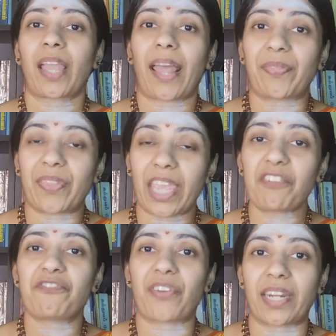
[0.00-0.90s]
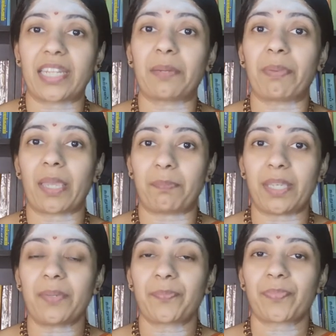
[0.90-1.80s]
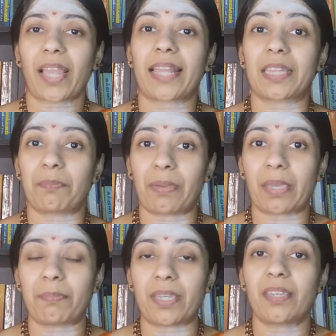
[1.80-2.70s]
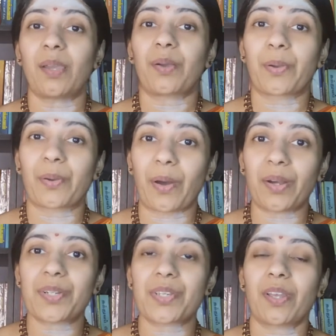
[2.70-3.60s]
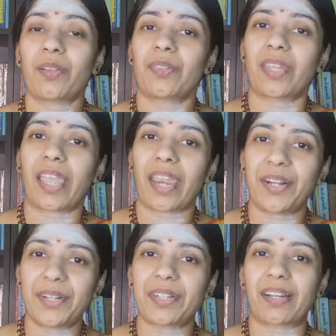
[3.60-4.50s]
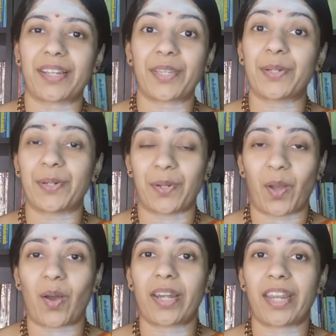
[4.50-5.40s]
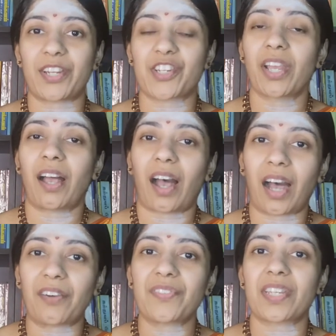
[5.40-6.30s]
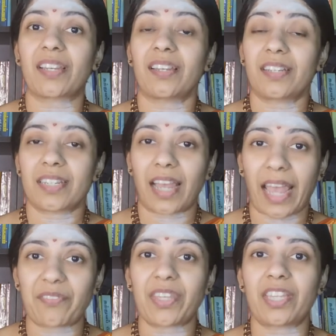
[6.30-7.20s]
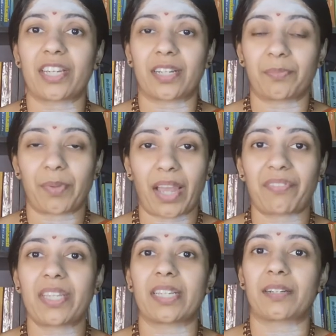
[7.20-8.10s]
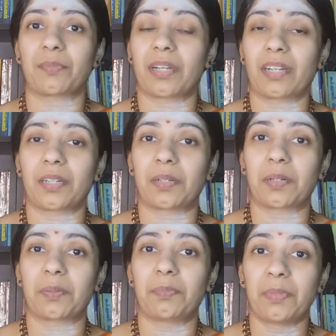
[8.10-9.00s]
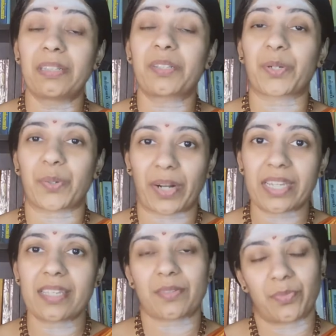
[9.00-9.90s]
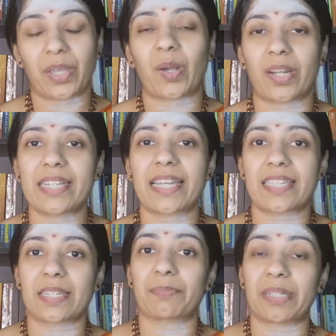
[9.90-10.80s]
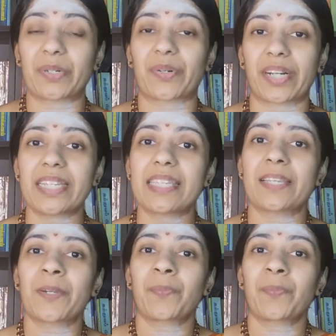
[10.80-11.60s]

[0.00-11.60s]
and they fed the baby, and the baby got the entire knowledge after having the milk rice. We call it as the milk rice,